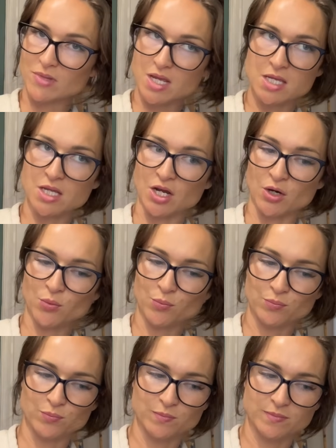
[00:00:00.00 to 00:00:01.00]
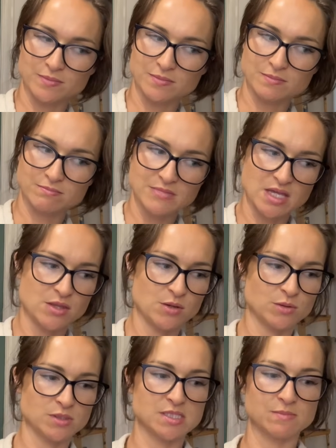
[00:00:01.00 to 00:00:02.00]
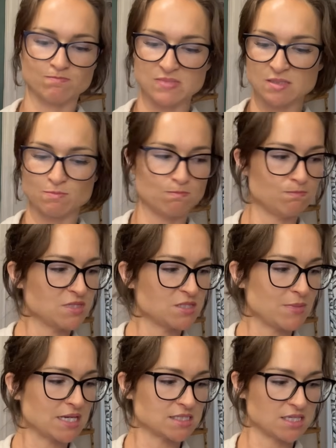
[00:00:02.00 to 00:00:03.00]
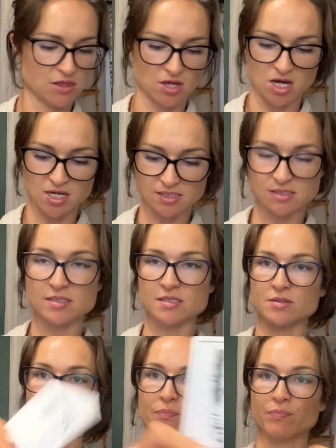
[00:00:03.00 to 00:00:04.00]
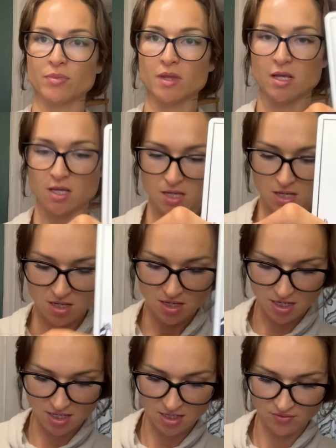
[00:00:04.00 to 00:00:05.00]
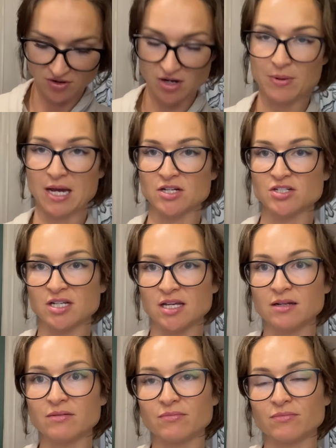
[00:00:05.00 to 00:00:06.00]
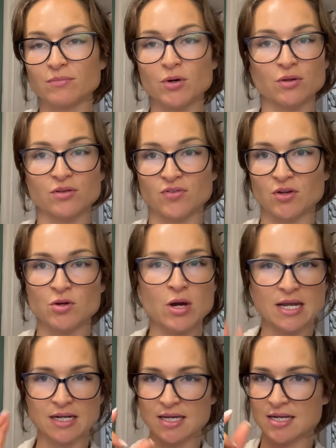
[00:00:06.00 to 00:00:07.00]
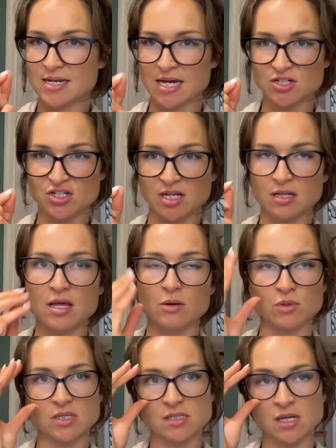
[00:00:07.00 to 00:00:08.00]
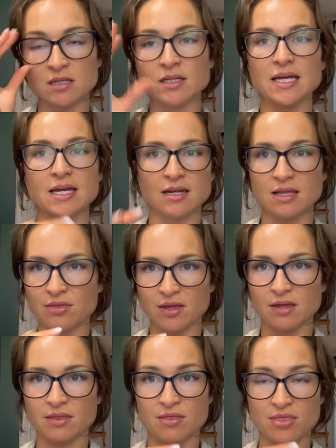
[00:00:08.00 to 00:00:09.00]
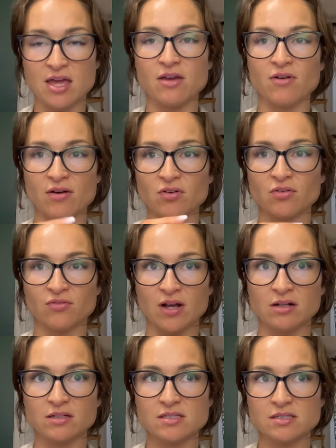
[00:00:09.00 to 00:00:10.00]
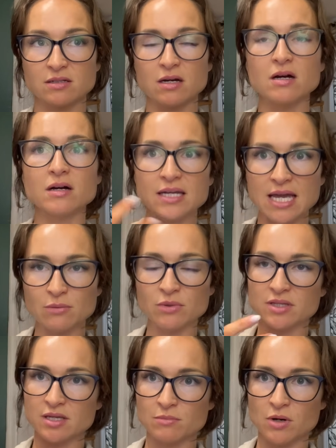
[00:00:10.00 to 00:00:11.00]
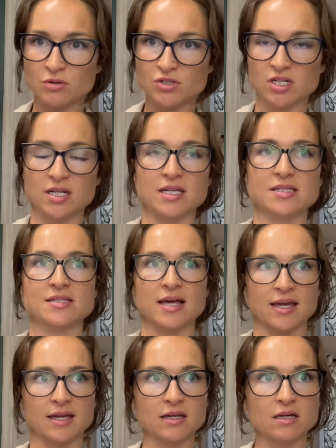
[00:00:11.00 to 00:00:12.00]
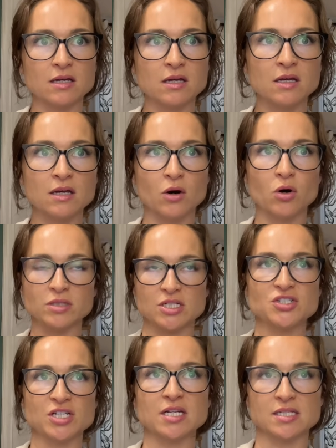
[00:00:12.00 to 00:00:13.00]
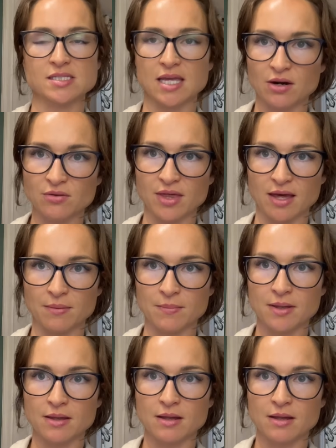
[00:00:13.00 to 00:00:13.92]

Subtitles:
You know, those smexy thoughts. Very passionate, both of you. You had a connection that was unlike anything that they've ever felt. Oh, again with the emotion. It's like, holy shit, it scared them.